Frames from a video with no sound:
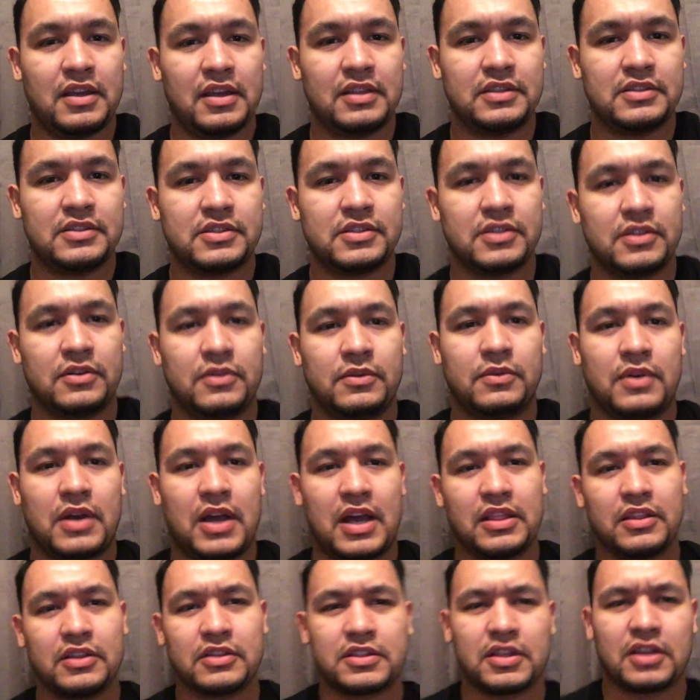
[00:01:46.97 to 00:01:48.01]
And so
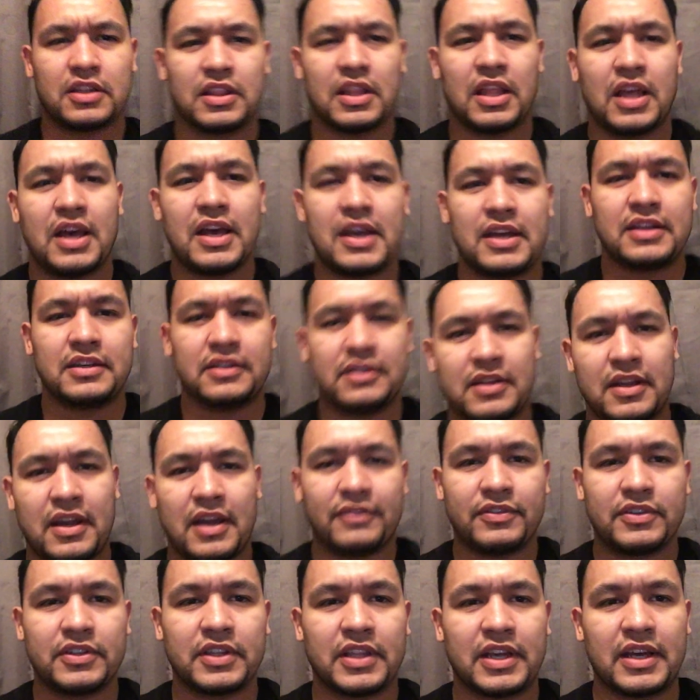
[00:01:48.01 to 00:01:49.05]
I looked online
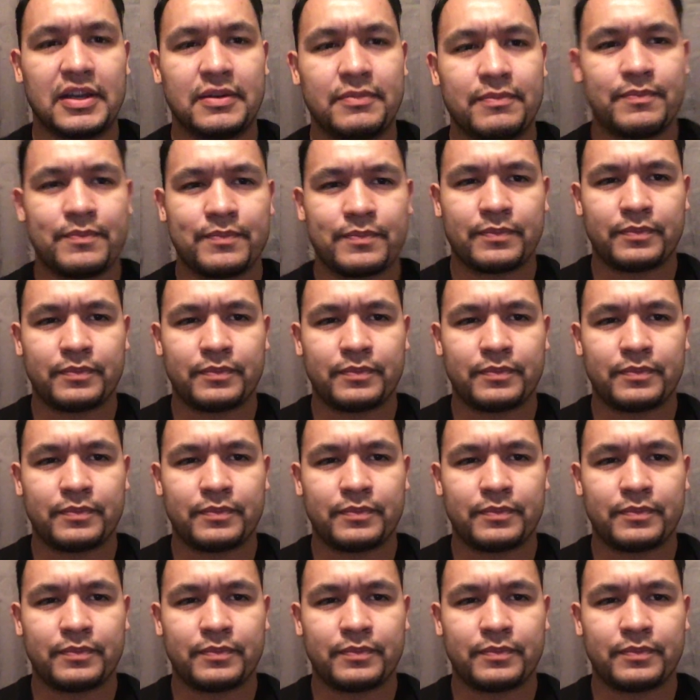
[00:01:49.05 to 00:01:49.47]
after that